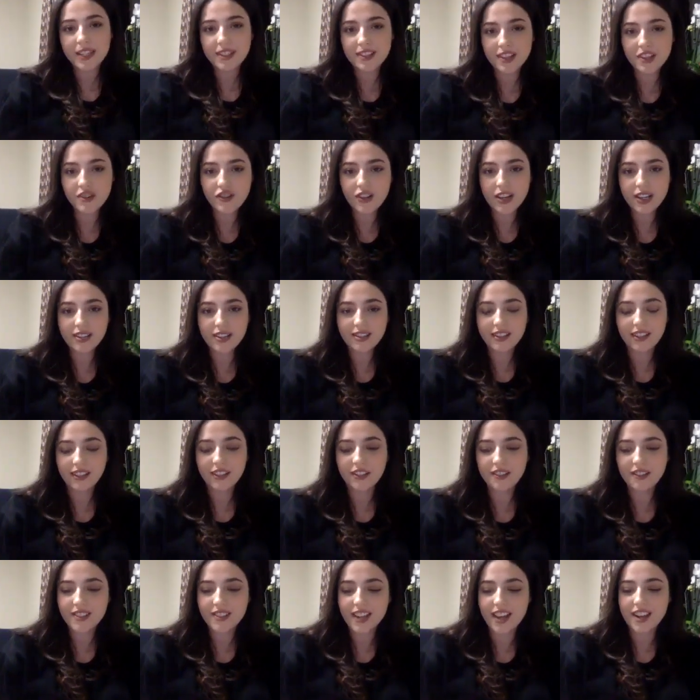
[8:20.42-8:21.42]
it's interesting
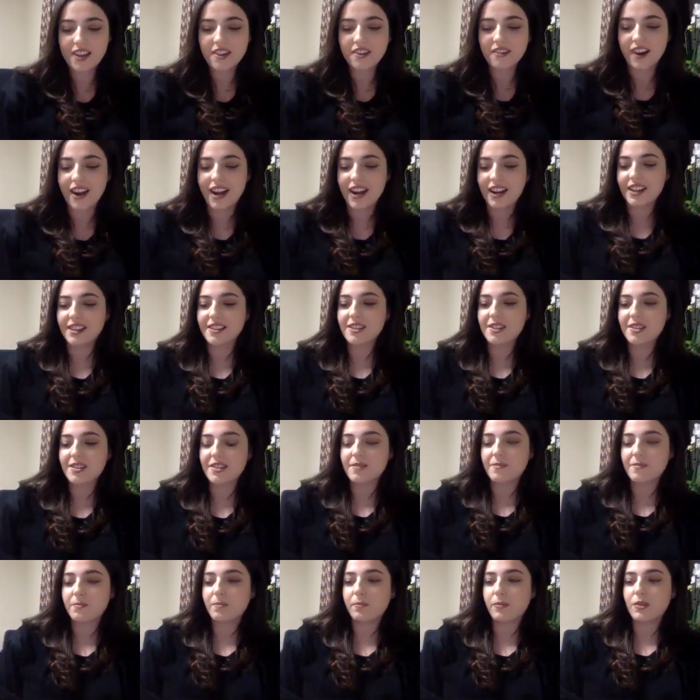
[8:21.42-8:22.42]
you say
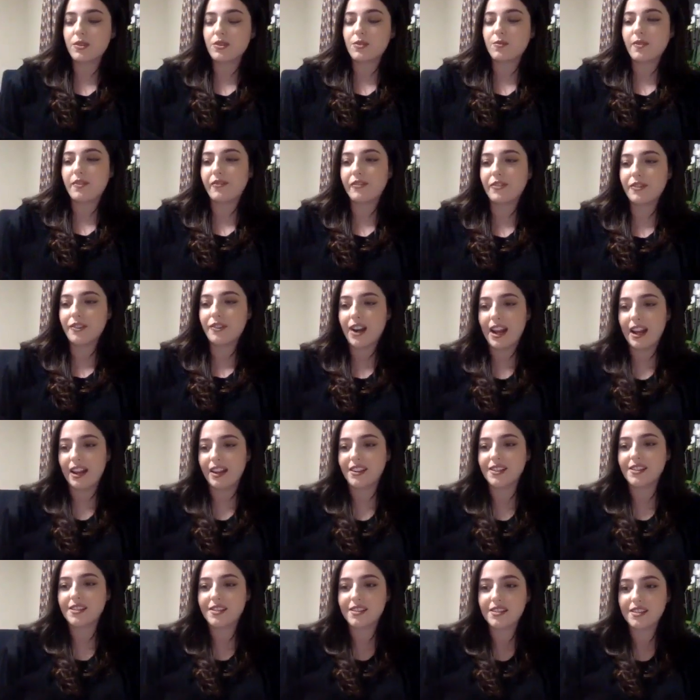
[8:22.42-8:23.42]
grades because with
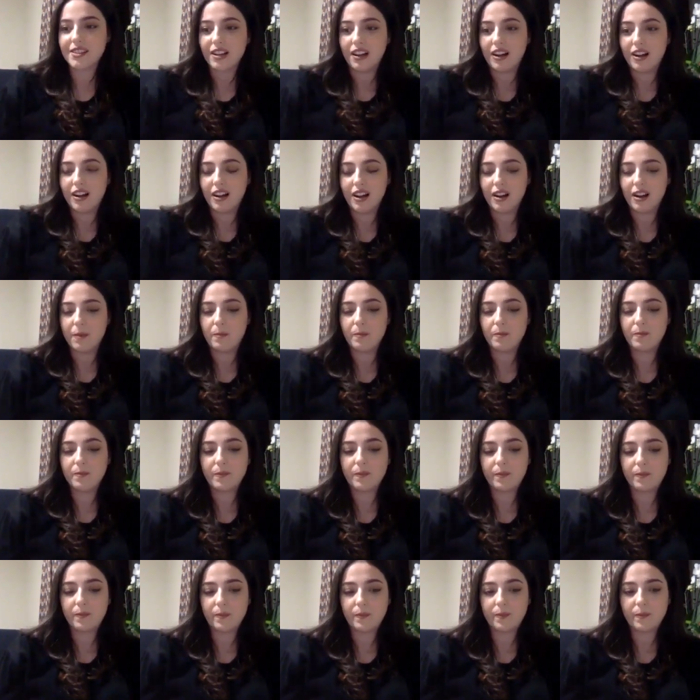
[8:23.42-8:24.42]
grades um,
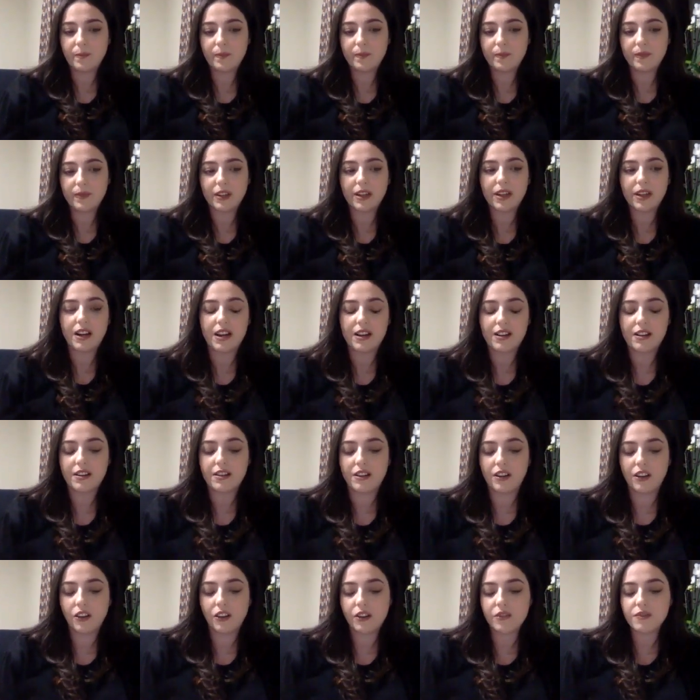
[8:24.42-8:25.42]

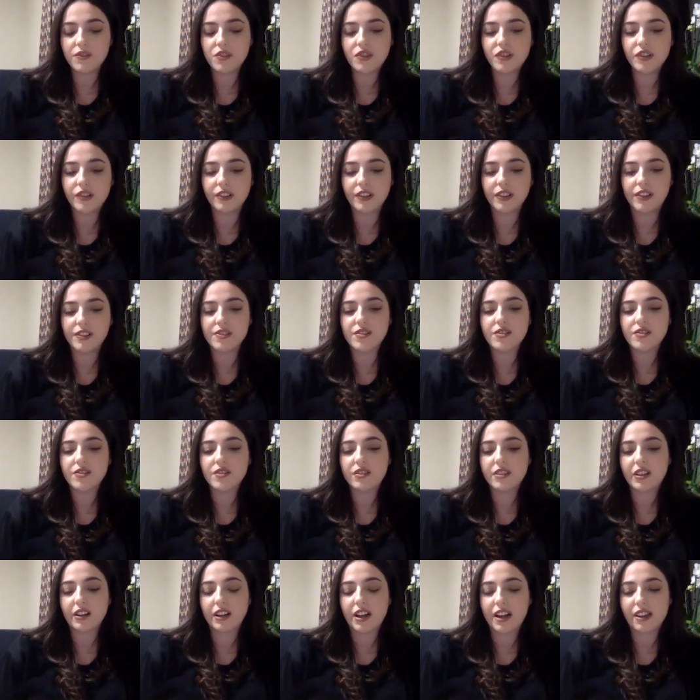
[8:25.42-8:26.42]
a lot of students
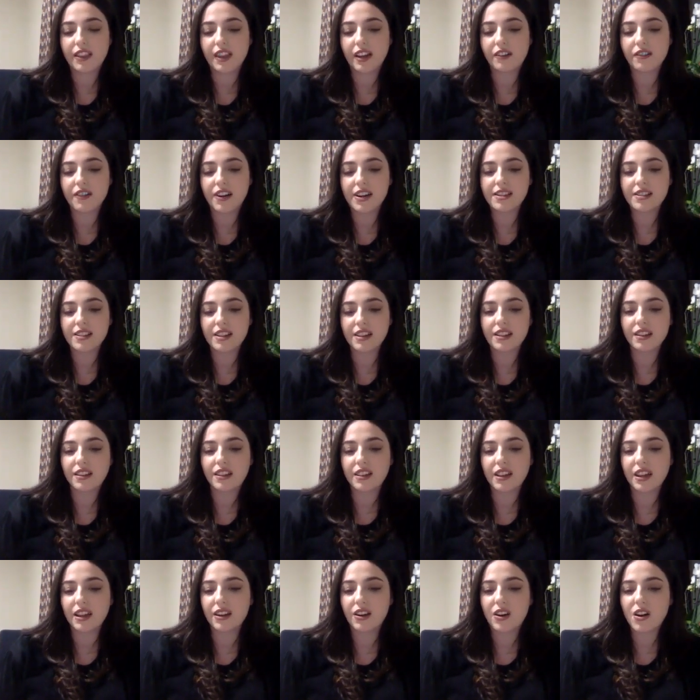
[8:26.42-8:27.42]
look at their grades and
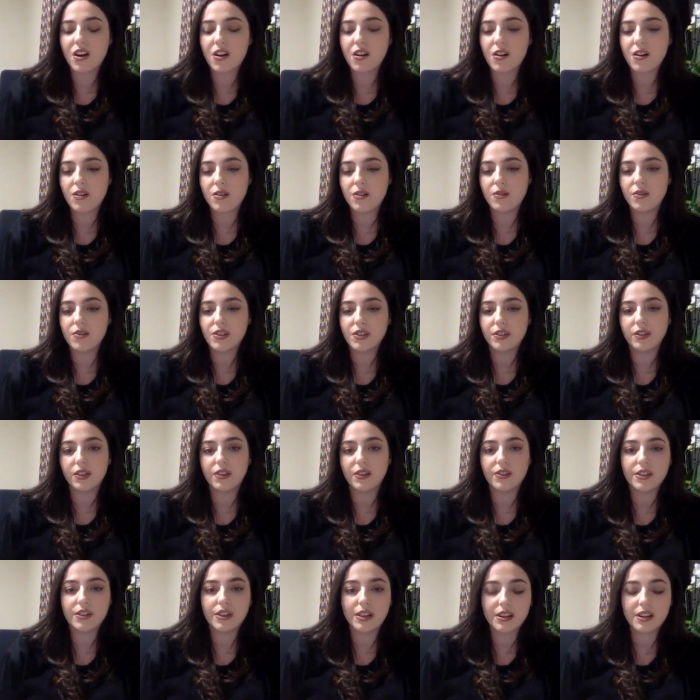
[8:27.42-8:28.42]
think, oh, you know,
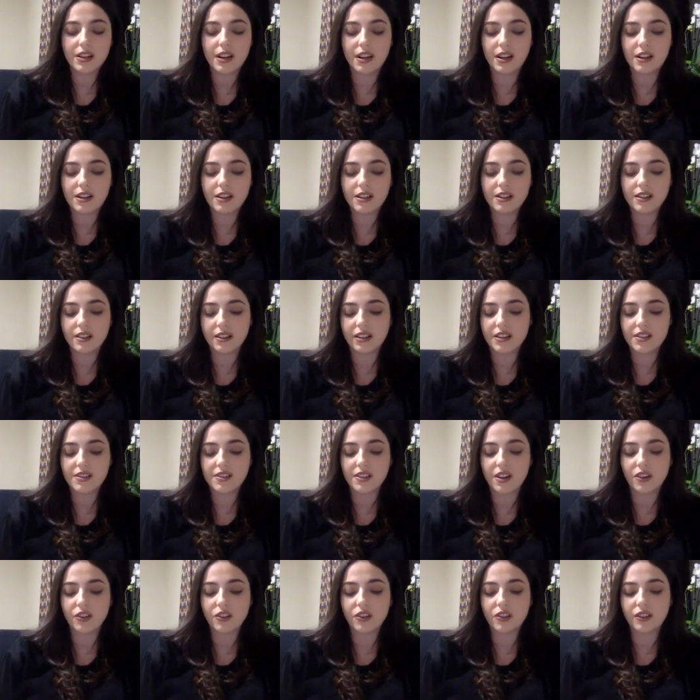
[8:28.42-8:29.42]
these
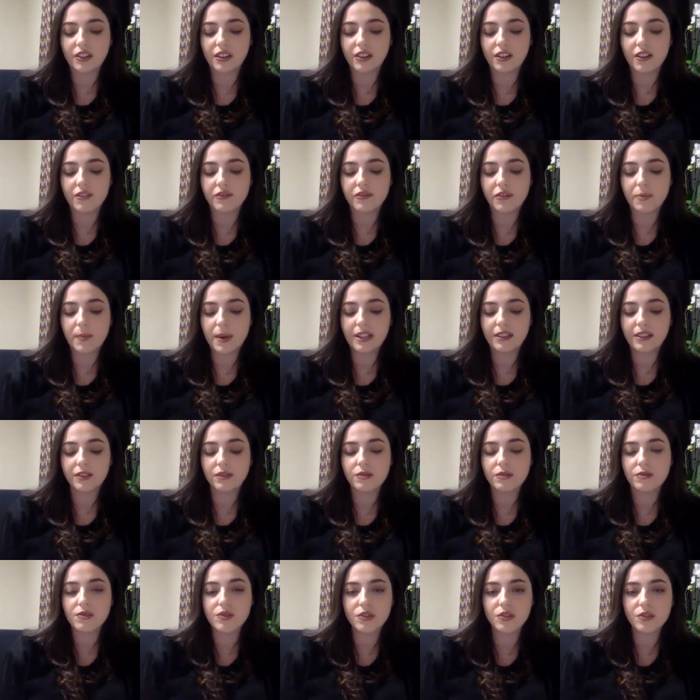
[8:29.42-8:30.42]
aren't good enough for
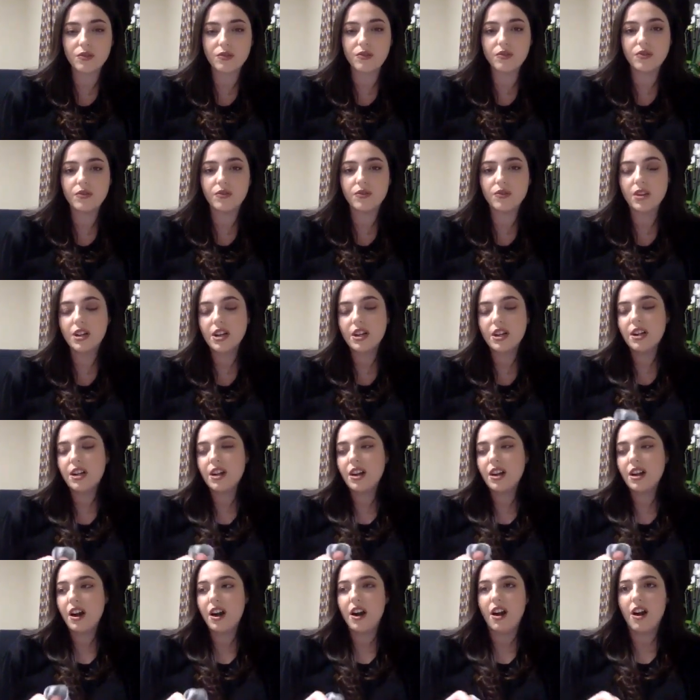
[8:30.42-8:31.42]
medical school,
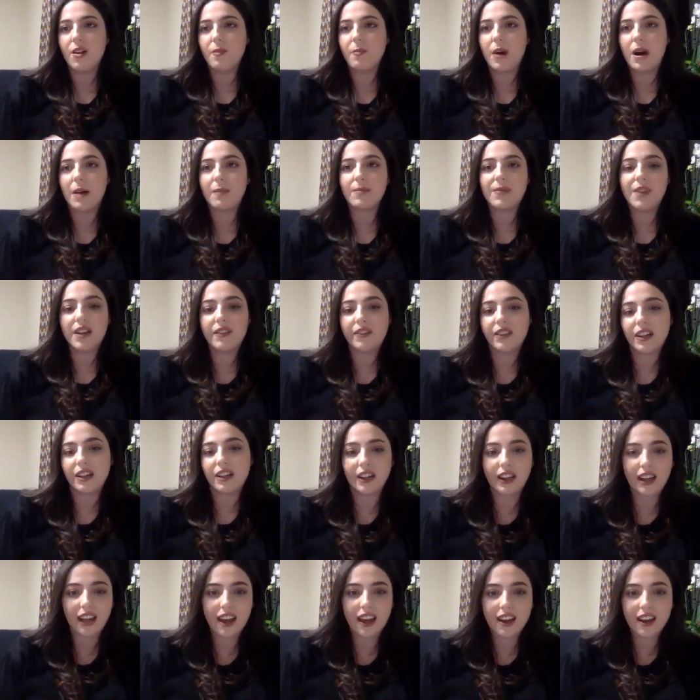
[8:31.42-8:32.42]
um, I'm never going to
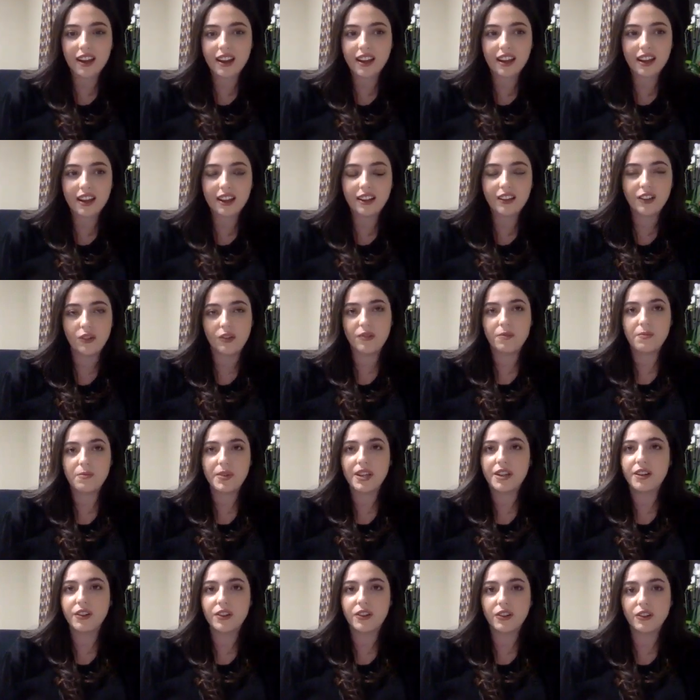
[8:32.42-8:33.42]
get in or be
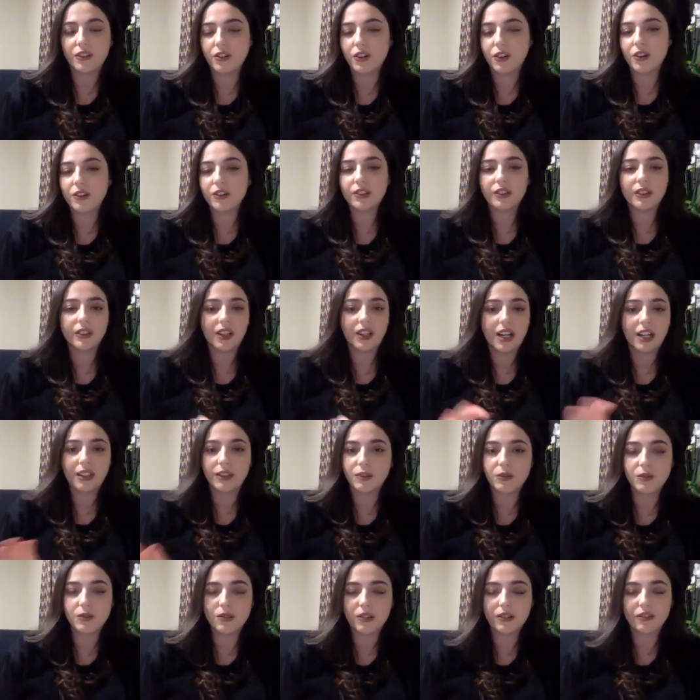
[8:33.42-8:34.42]
a good doctor and
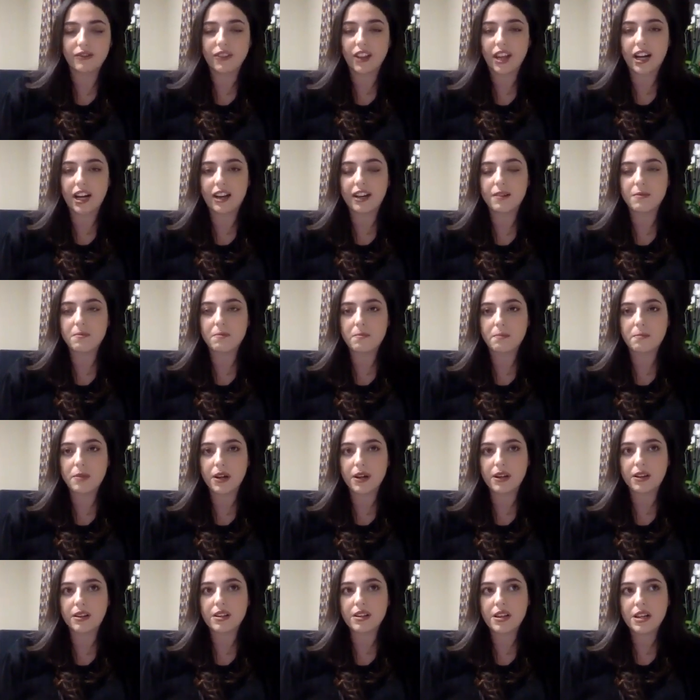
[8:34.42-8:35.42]
all of that.
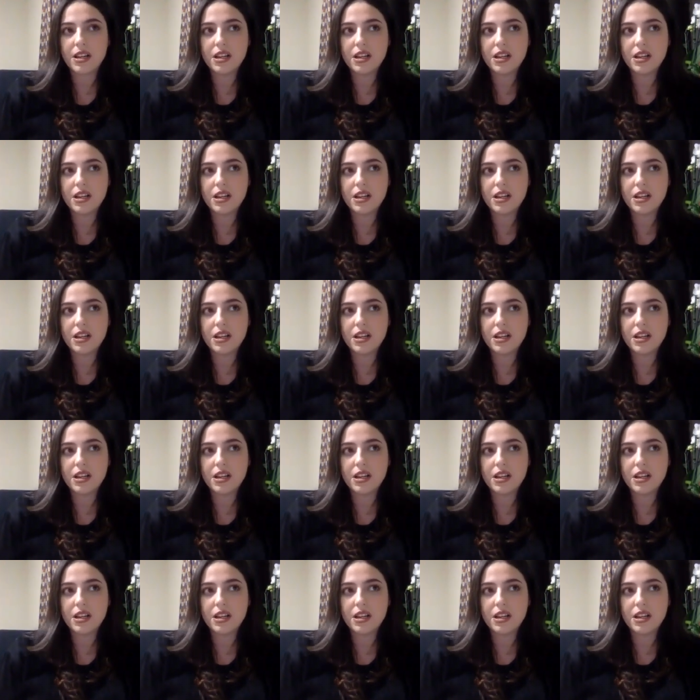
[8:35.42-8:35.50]
But